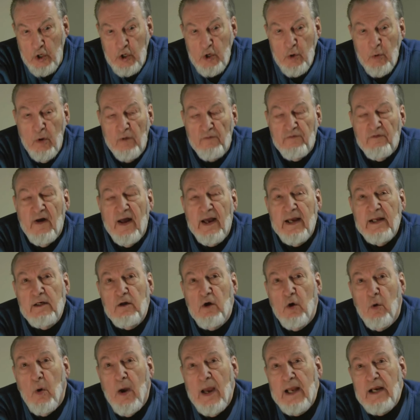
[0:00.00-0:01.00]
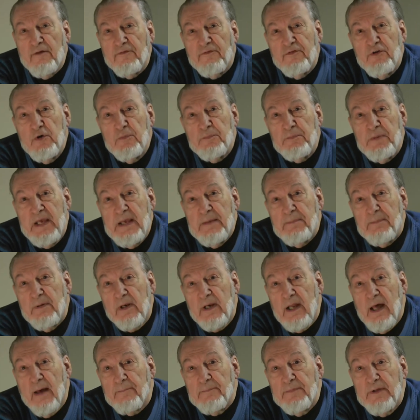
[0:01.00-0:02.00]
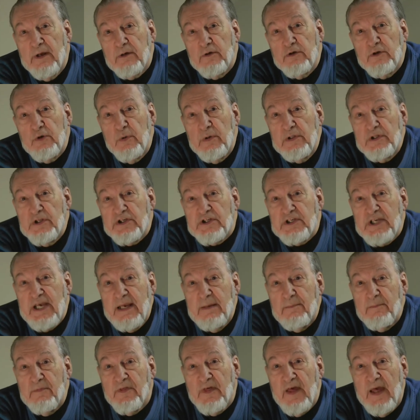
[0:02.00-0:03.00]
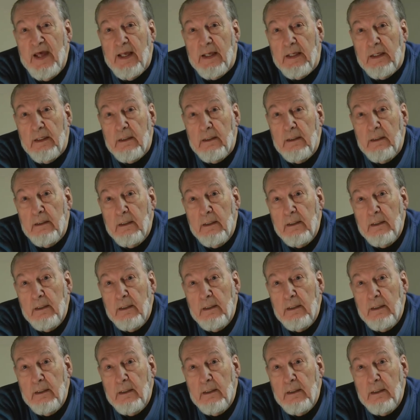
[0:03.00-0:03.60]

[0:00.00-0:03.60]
you will find quite a few people up there doing the same thing.